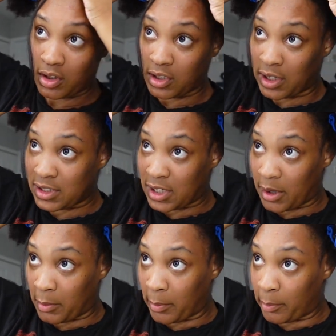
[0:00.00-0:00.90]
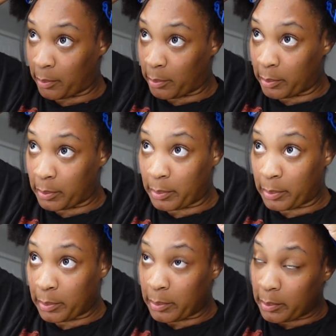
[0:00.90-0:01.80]
next time I
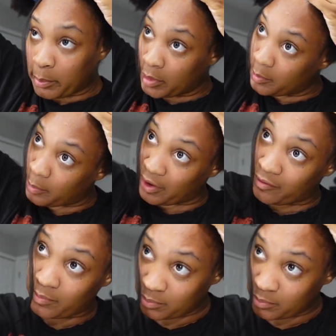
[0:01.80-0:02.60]
put my